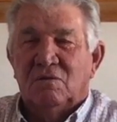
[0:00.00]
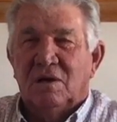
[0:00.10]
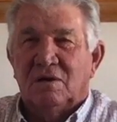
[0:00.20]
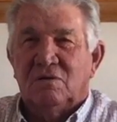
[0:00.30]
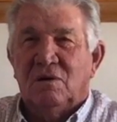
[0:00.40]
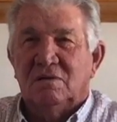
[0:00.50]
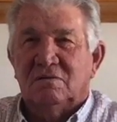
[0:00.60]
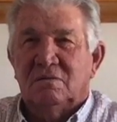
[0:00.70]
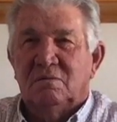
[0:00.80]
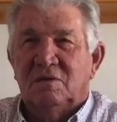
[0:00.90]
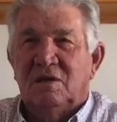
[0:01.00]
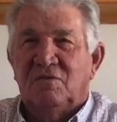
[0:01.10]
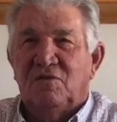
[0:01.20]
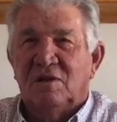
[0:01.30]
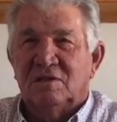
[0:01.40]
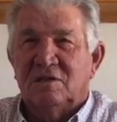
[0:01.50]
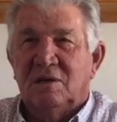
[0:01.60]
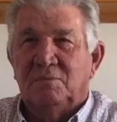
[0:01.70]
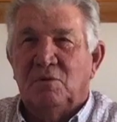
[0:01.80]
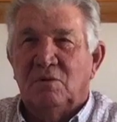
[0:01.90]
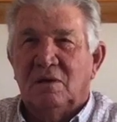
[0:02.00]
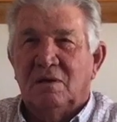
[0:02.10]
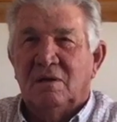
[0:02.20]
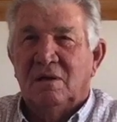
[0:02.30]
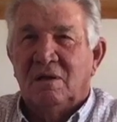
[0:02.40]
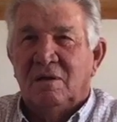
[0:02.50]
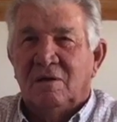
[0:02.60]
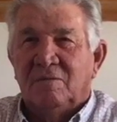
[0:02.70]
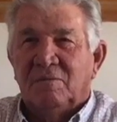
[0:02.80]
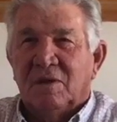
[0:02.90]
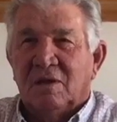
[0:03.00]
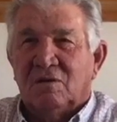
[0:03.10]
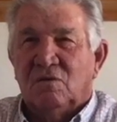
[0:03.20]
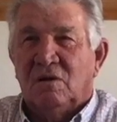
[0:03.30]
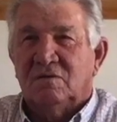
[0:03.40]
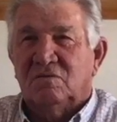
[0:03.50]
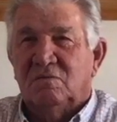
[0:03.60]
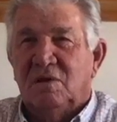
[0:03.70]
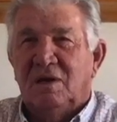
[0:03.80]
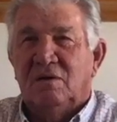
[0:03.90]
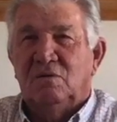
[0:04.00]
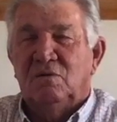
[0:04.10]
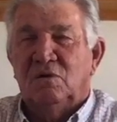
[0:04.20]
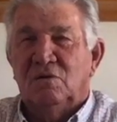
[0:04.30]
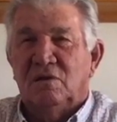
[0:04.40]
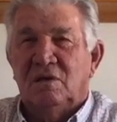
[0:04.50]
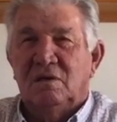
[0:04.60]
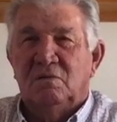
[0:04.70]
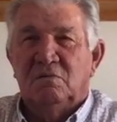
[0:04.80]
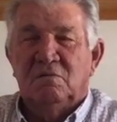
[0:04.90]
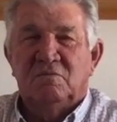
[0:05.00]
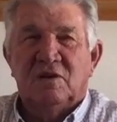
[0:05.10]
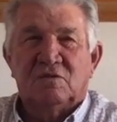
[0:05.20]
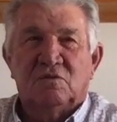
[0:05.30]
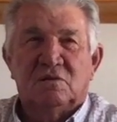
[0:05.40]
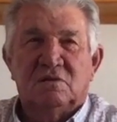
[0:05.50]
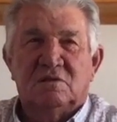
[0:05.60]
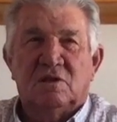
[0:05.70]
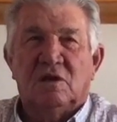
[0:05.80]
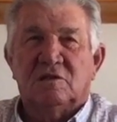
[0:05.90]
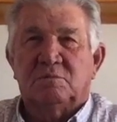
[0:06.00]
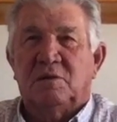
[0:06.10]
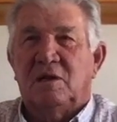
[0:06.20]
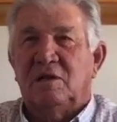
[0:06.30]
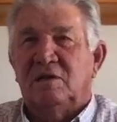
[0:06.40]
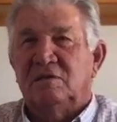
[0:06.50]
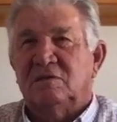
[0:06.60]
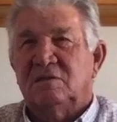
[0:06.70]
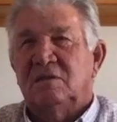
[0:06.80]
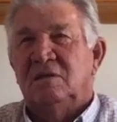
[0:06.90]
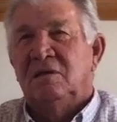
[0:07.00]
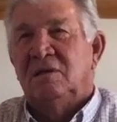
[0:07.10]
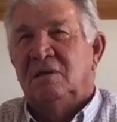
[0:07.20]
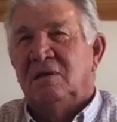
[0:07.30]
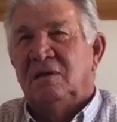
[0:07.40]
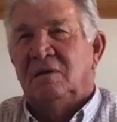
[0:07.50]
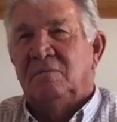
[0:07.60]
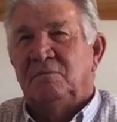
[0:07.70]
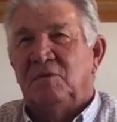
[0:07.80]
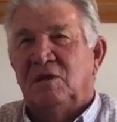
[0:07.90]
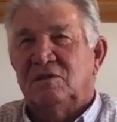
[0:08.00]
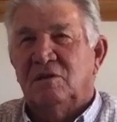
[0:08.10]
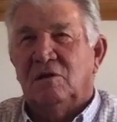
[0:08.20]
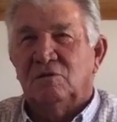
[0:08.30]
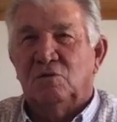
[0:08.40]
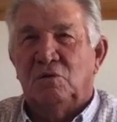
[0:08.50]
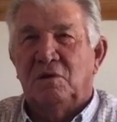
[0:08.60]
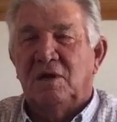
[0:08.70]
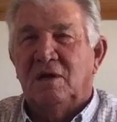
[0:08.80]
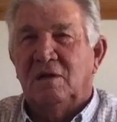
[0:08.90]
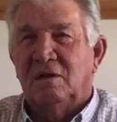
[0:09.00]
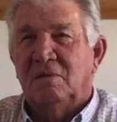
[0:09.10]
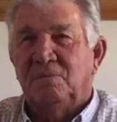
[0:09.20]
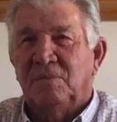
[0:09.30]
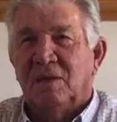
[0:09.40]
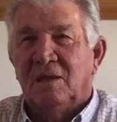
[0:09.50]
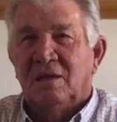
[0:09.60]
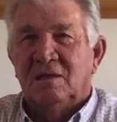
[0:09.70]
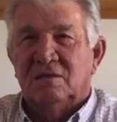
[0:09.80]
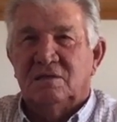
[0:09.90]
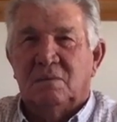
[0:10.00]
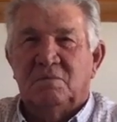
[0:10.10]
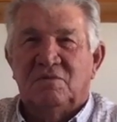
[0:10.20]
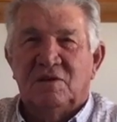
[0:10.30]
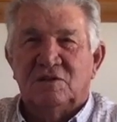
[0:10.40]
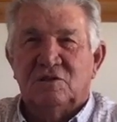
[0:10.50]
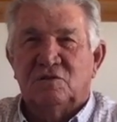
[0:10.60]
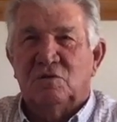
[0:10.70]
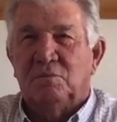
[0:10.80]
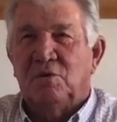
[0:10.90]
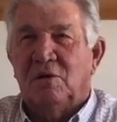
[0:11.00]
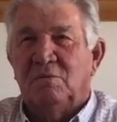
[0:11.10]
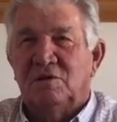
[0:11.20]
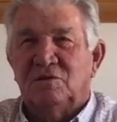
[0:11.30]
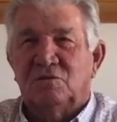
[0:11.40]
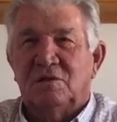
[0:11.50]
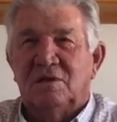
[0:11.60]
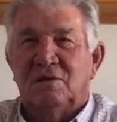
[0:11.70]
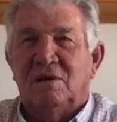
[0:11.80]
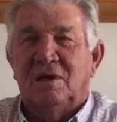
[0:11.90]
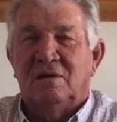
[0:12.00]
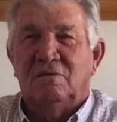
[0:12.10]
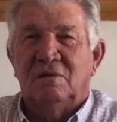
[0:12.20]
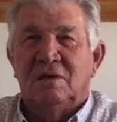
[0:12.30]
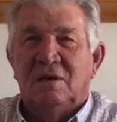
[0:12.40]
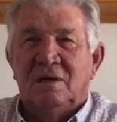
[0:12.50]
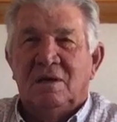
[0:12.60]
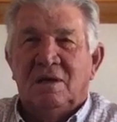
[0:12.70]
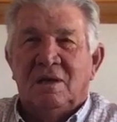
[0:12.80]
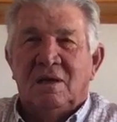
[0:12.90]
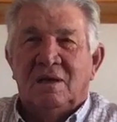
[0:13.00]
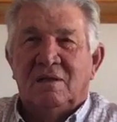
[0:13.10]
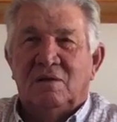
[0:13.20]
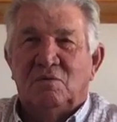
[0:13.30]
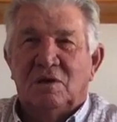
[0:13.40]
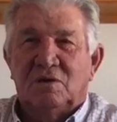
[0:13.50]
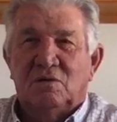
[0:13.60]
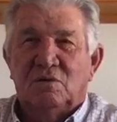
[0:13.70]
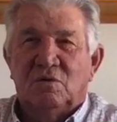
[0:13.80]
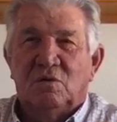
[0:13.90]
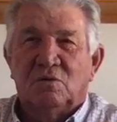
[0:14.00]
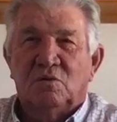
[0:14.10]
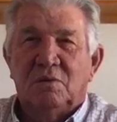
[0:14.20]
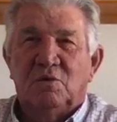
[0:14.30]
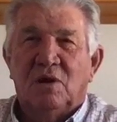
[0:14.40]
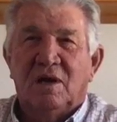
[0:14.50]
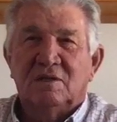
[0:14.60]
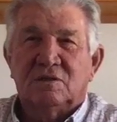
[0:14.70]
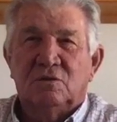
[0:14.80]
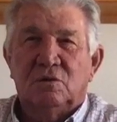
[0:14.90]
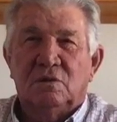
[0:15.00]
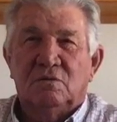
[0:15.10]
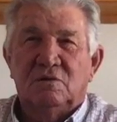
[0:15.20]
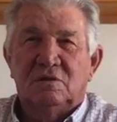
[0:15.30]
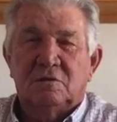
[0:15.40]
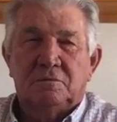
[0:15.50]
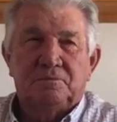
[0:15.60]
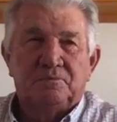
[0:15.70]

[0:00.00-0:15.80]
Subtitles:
Right across from the Defense Depot, across from now where the Veterans Hospital is, but it's all torn down and subdivisions or apartments are in there now. And then went to the old Weber High School. It was